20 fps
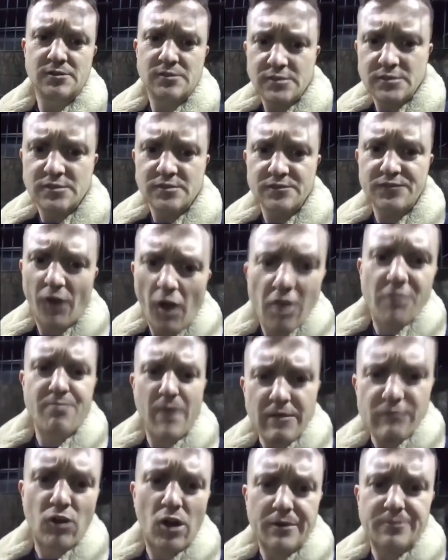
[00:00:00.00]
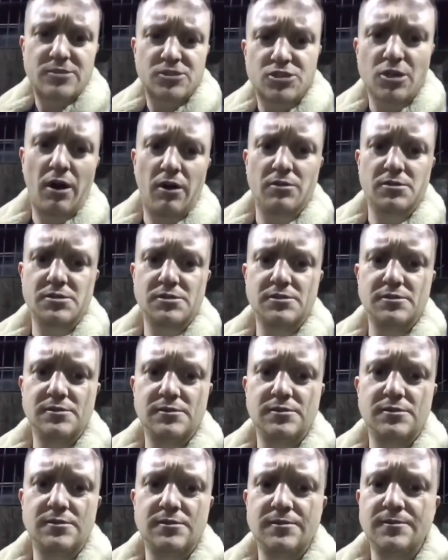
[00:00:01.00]
5 men raped a child.
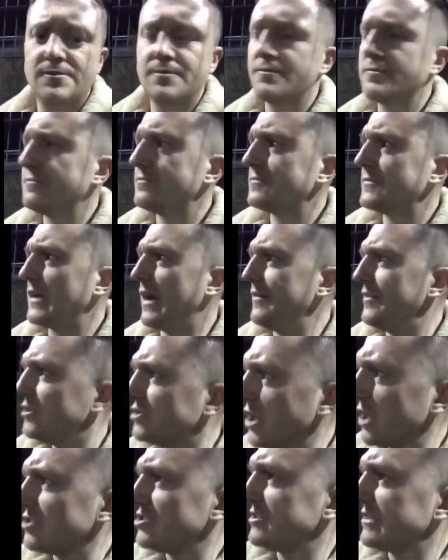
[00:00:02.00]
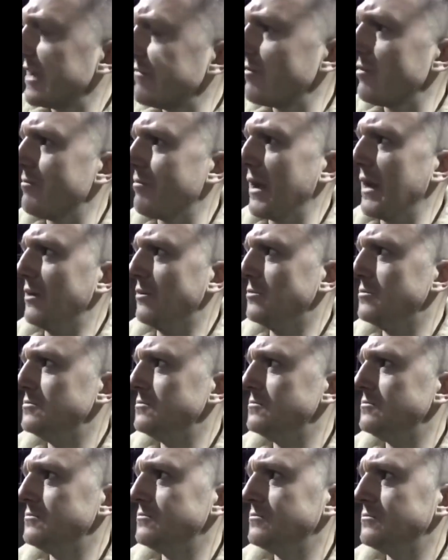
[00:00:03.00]
And the judge has given them bail.
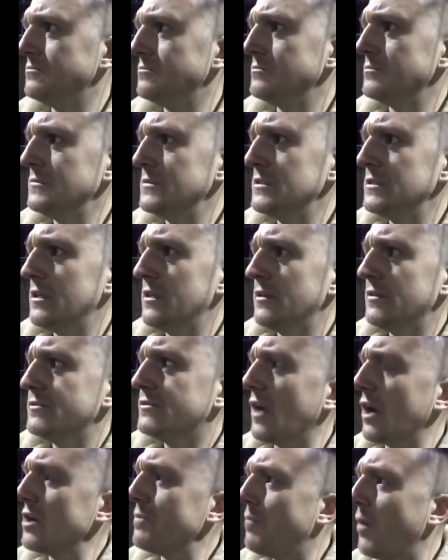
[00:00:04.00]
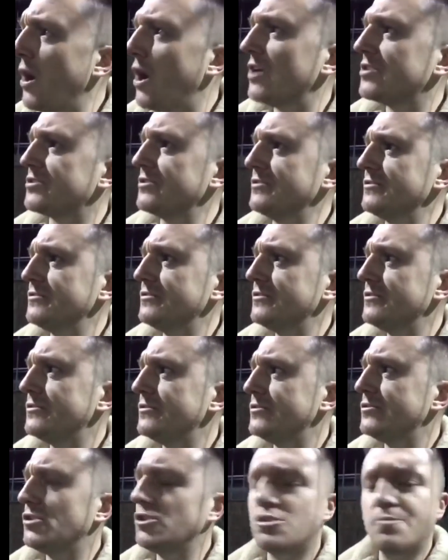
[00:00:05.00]
The only person
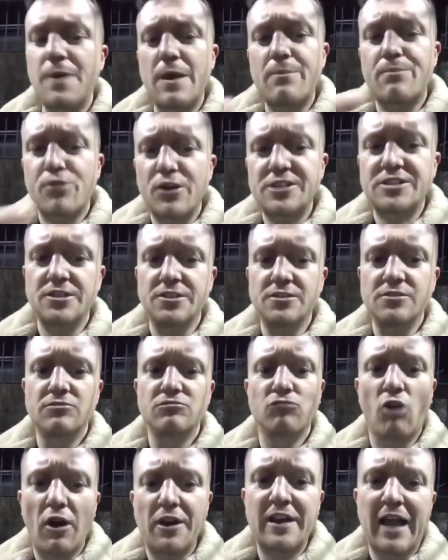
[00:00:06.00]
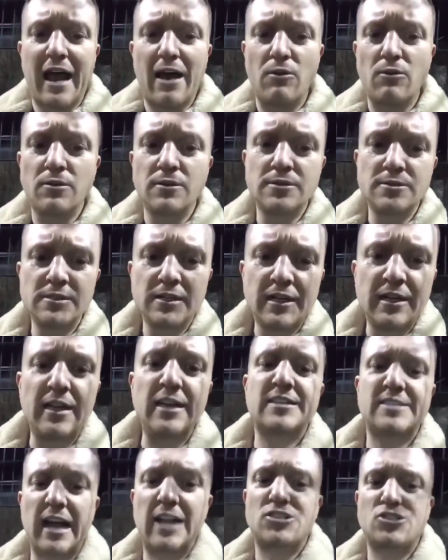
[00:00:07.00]
who should be in prison right now is
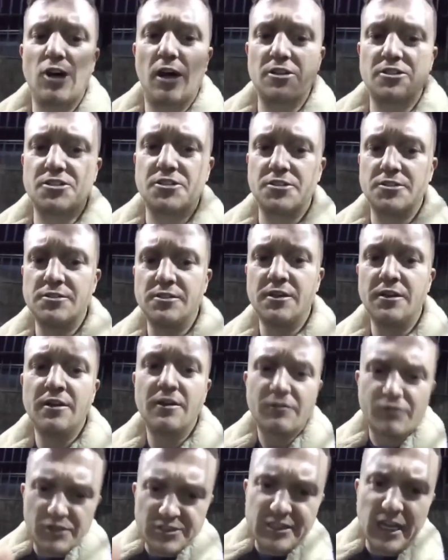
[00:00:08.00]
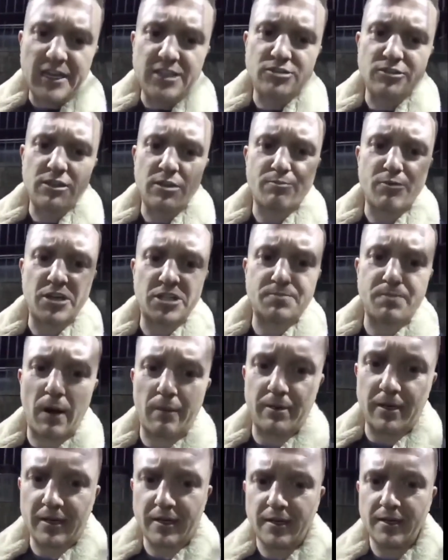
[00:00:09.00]
that judge for endangering the British public.